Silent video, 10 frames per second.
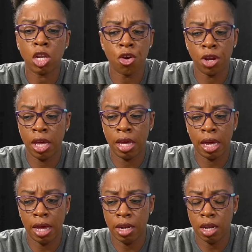
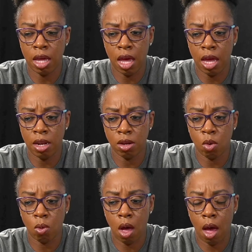learning and
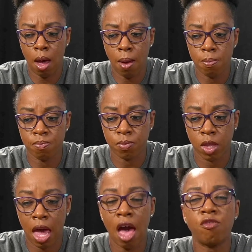
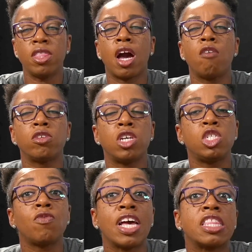having the
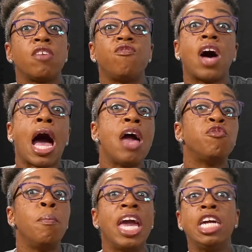conversation of the
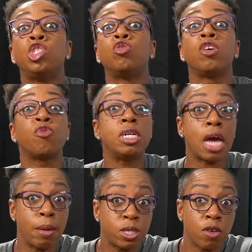5 major different
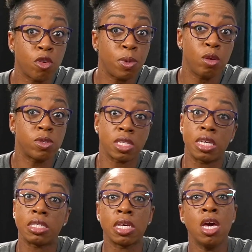types of
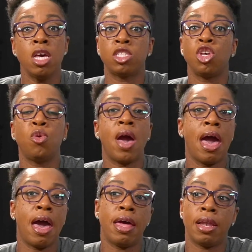abuses. So you
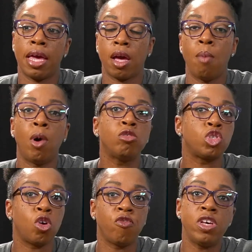had
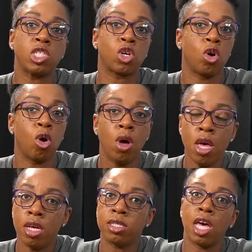emotional, physical,
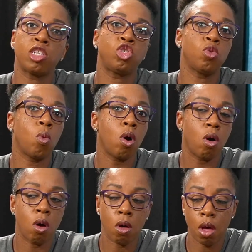
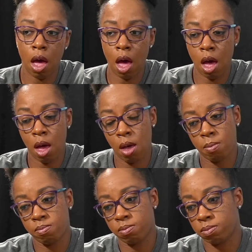sexual,
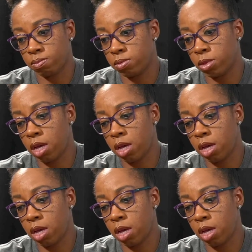and